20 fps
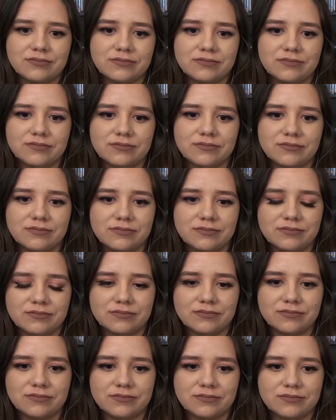
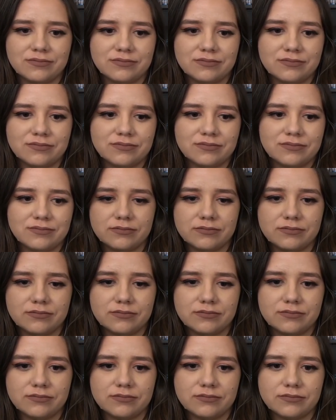
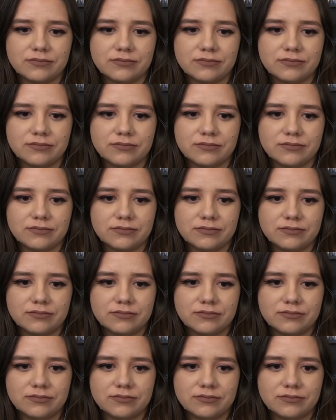(silent)